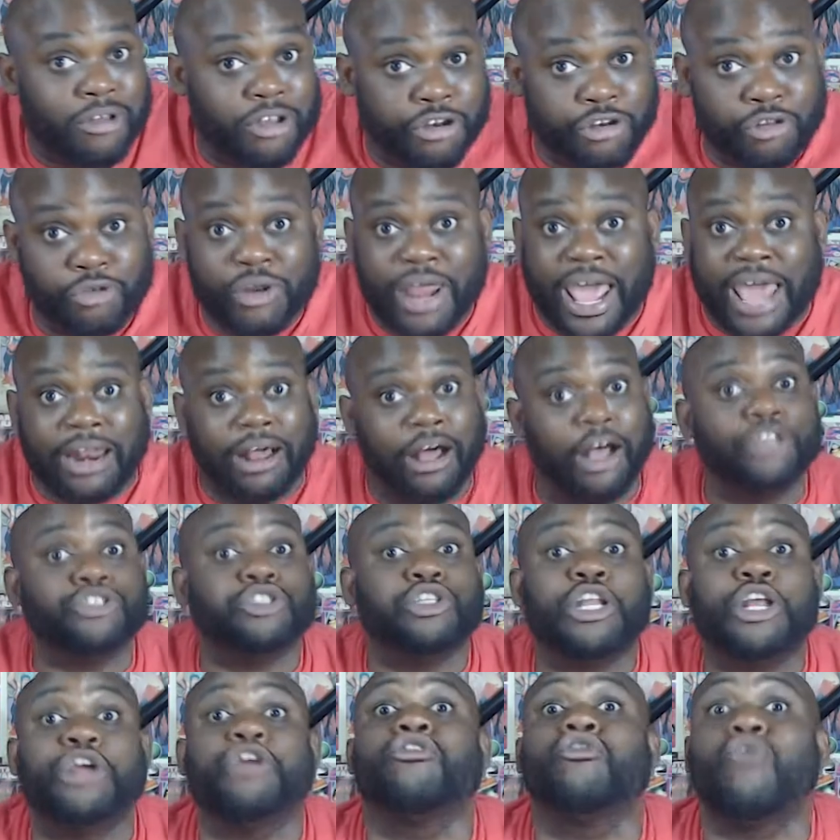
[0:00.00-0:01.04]
to do that hustle
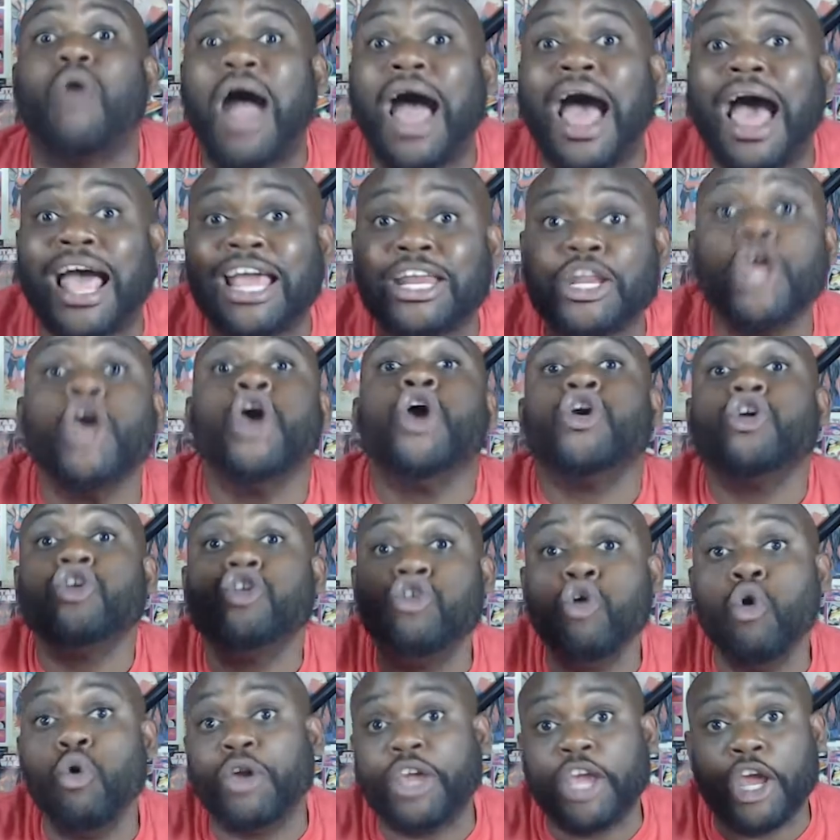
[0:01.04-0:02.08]
and grind,
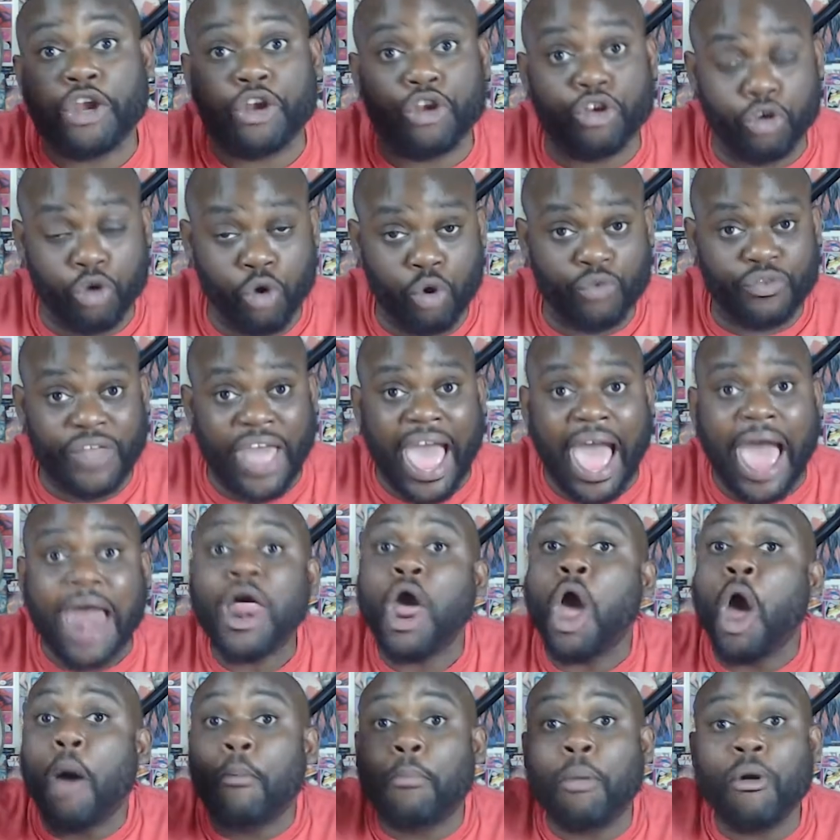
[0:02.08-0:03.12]
you can do that
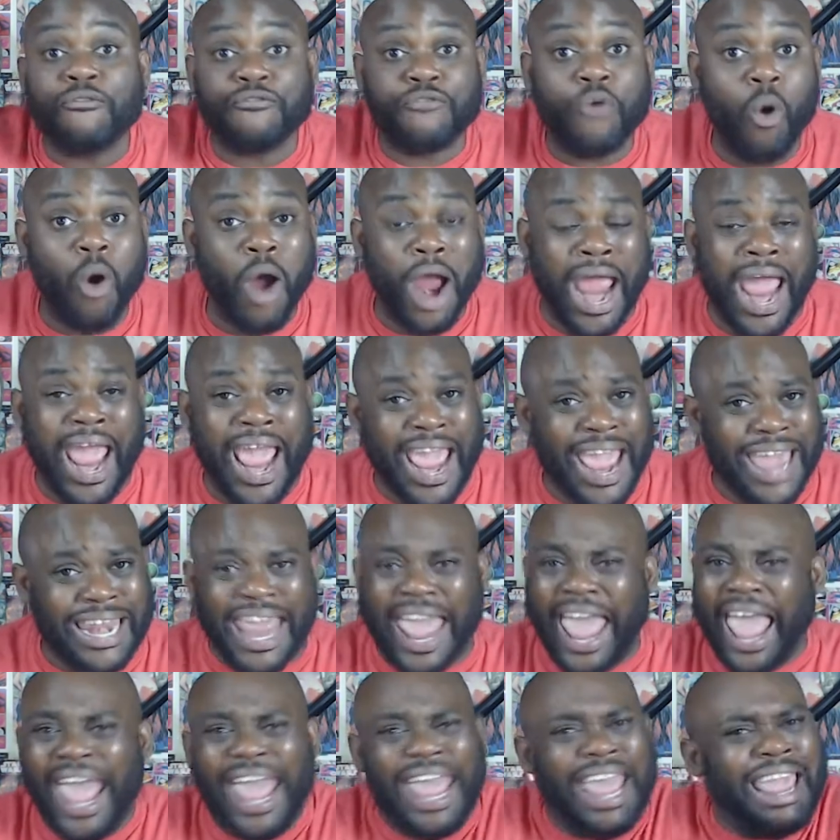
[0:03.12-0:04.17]
beforehand.
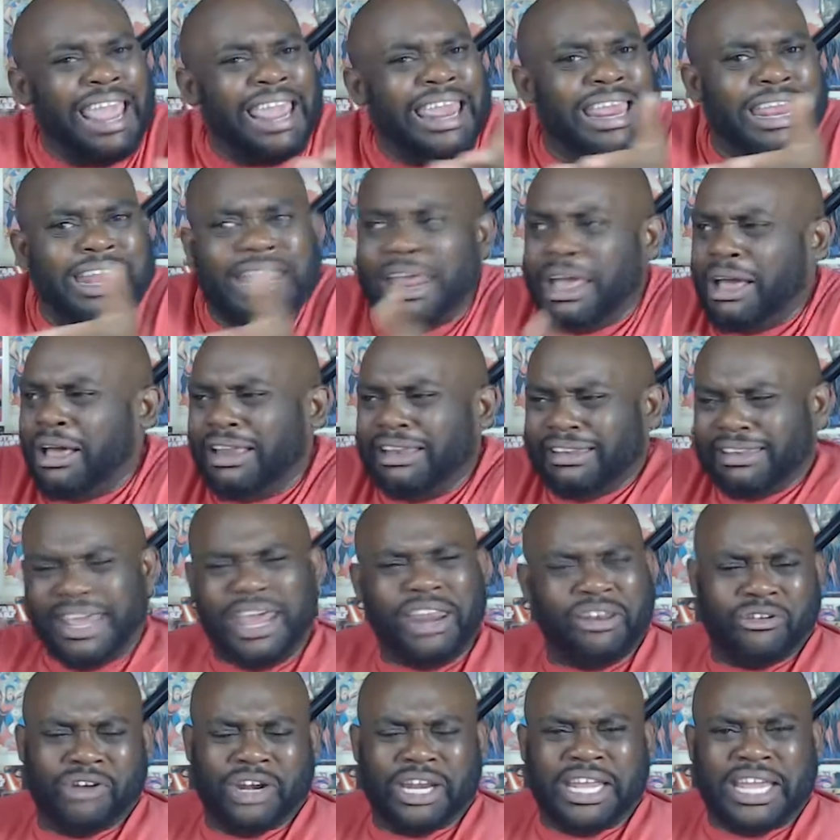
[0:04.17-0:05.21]
And
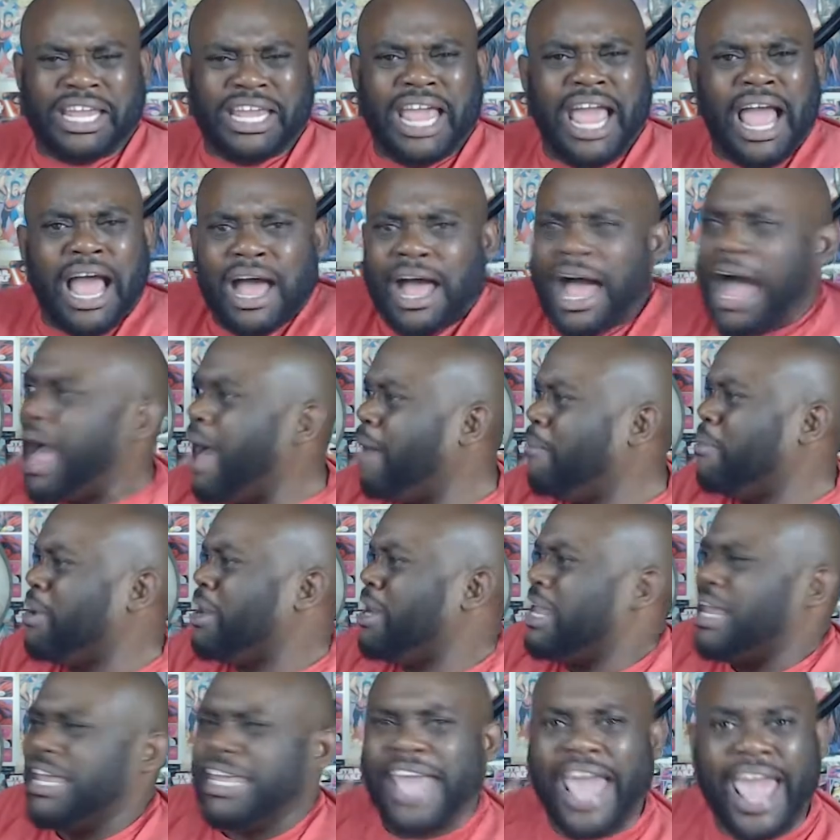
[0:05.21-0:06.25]
literally, how
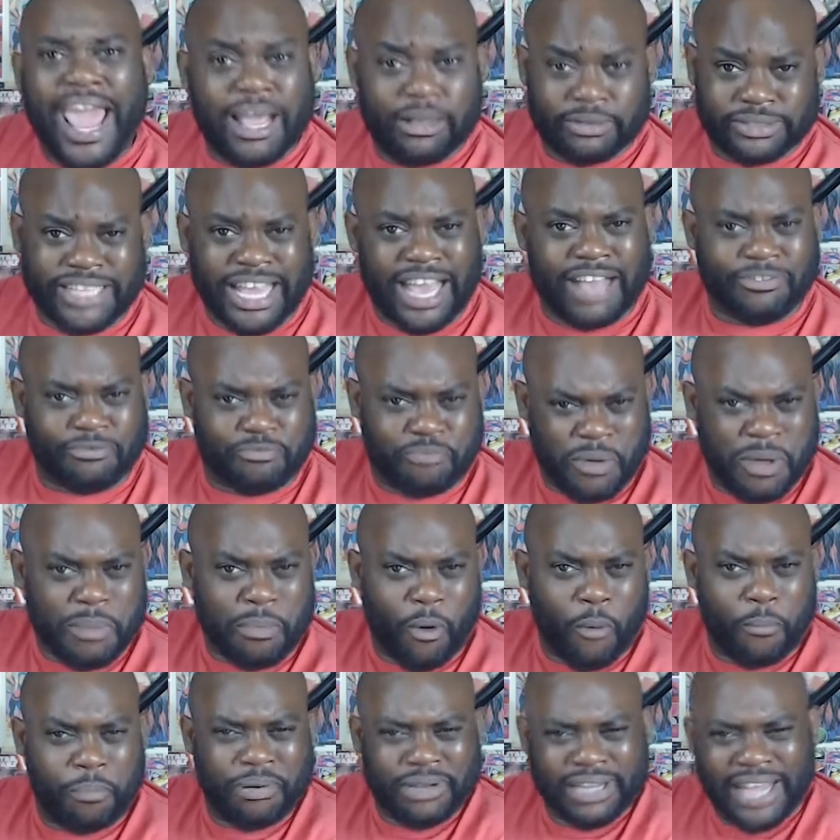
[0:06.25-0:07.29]
many games have people
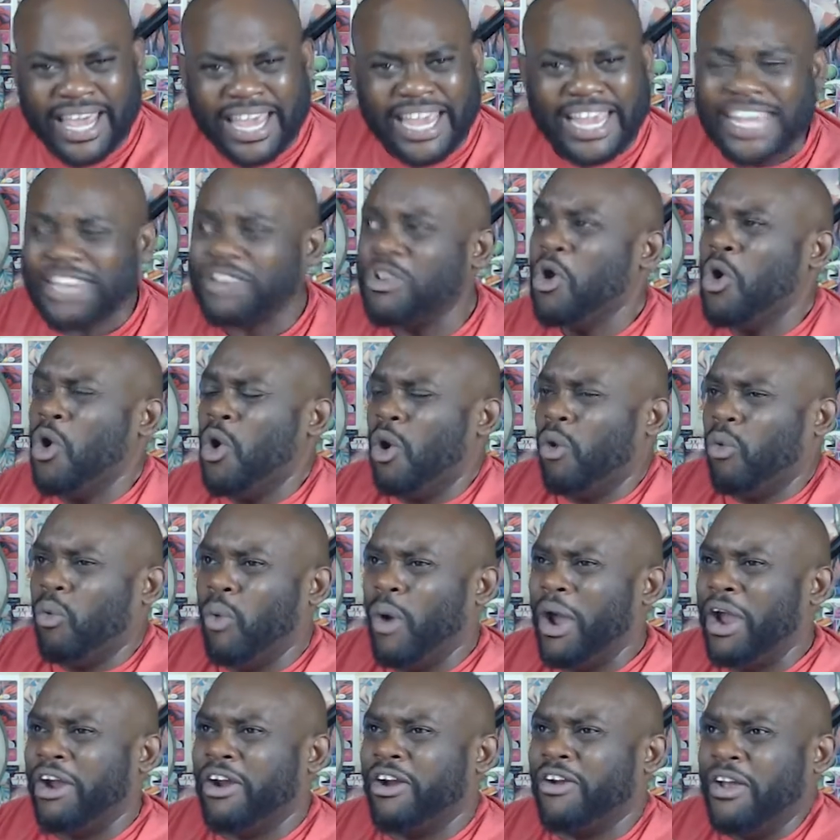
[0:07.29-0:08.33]
played
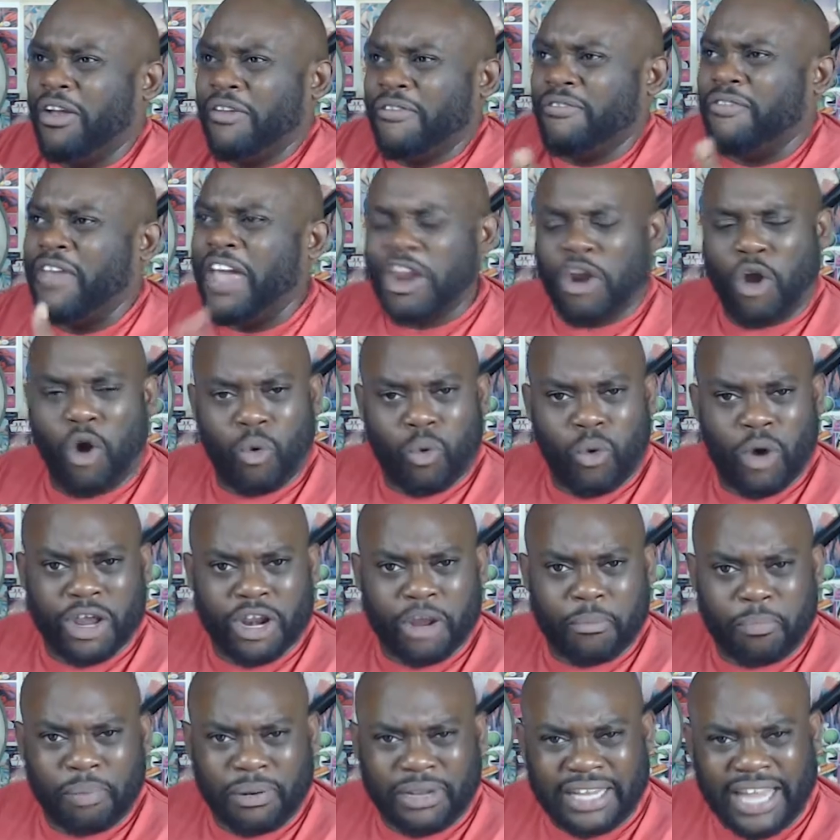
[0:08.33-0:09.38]
where they don't want to
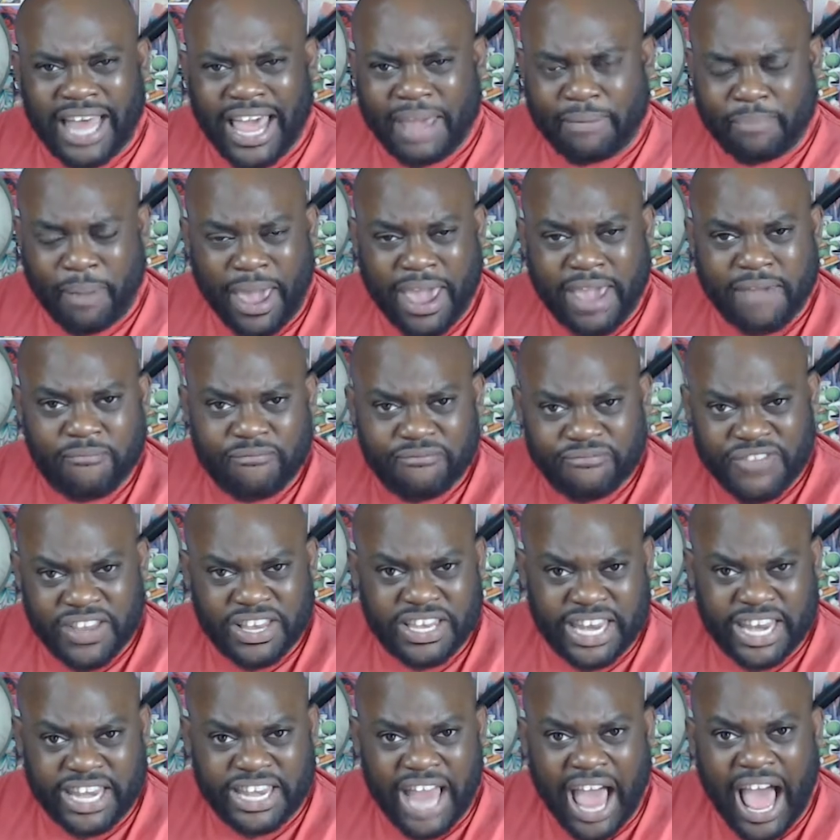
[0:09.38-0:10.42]
pay
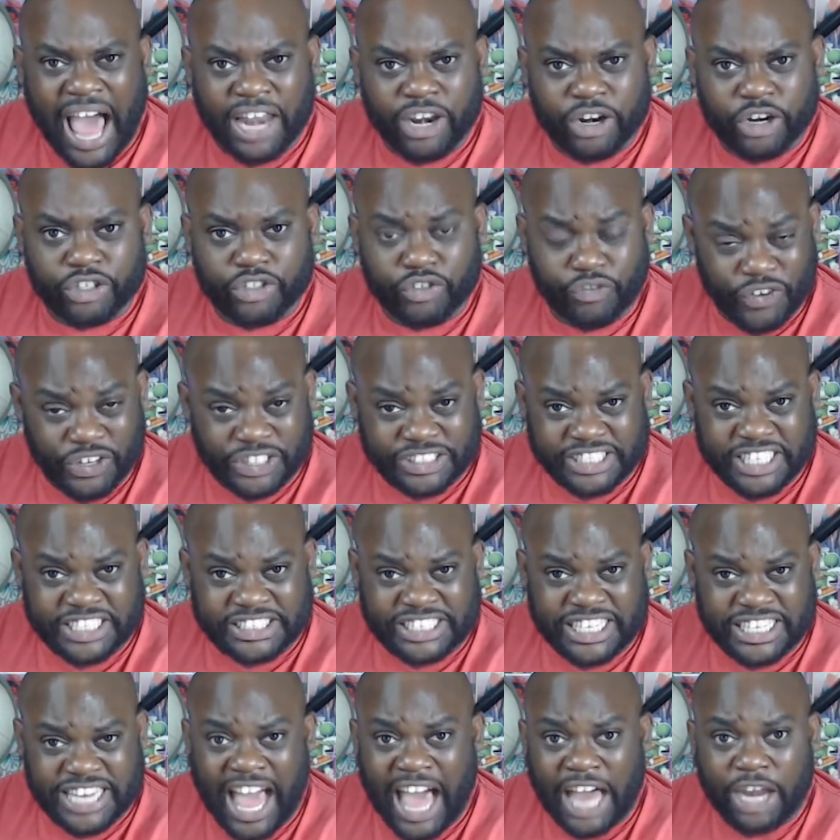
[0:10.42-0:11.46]
$50 for
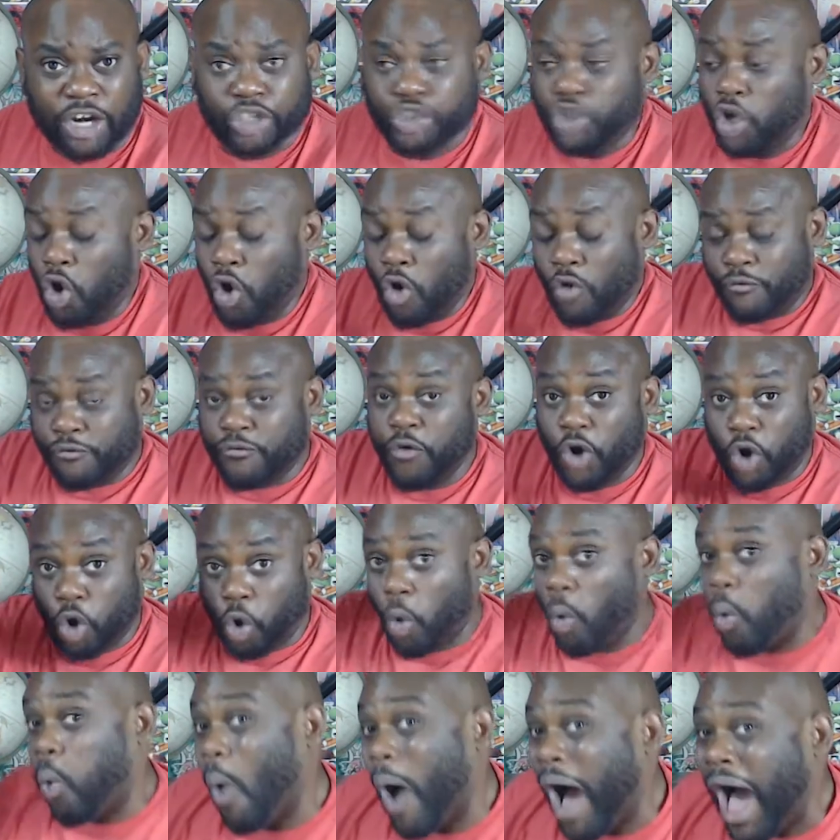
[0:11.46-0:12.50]
$60 for
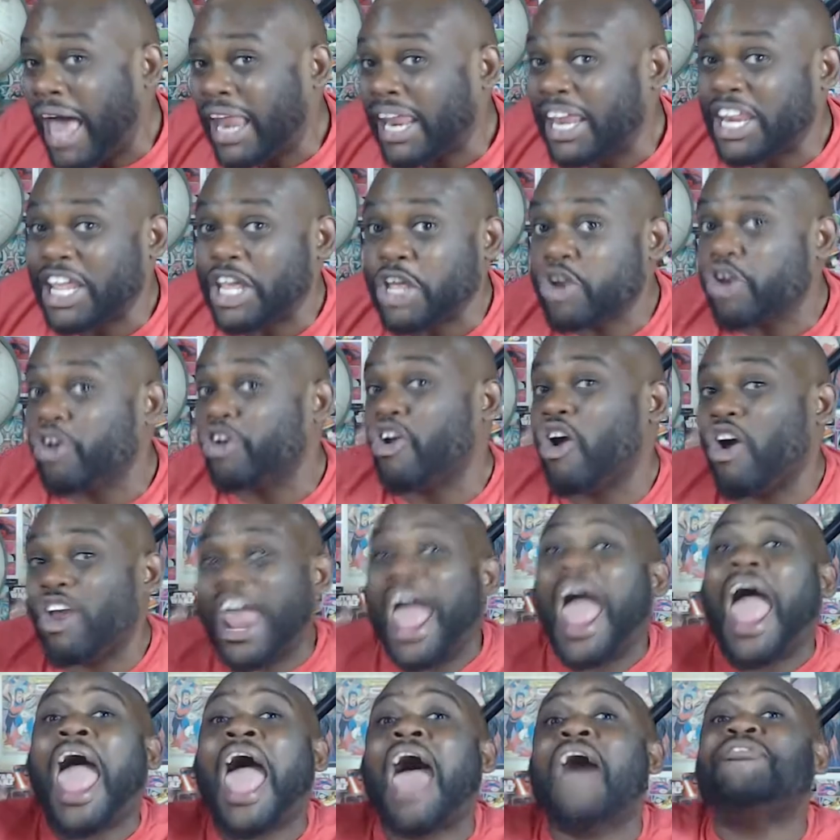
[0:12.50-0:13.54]
quality? You're going to
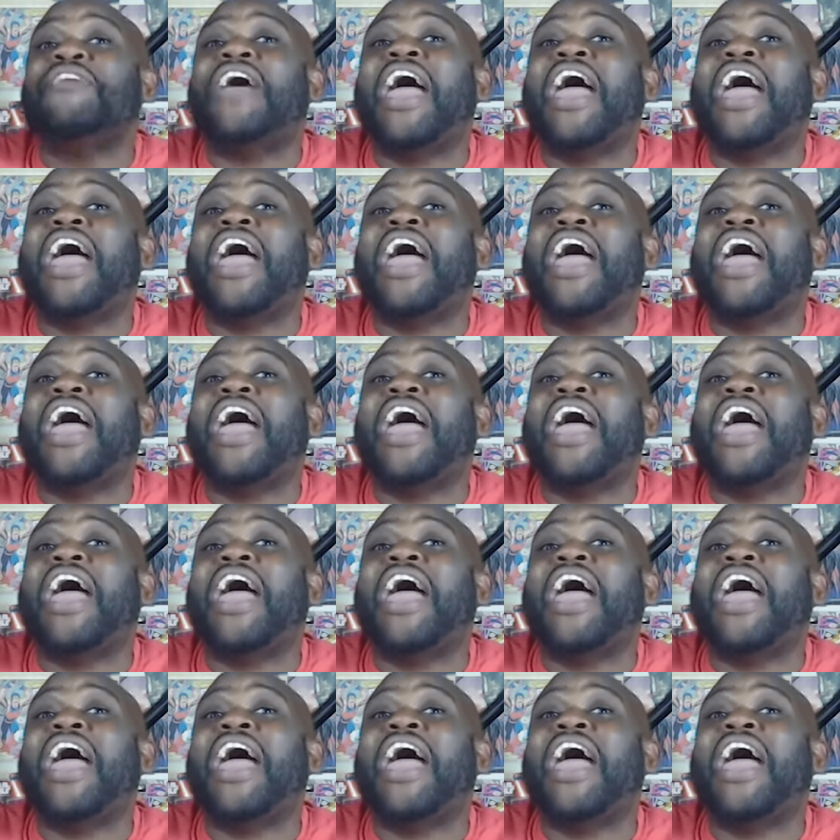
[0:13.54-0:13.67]
have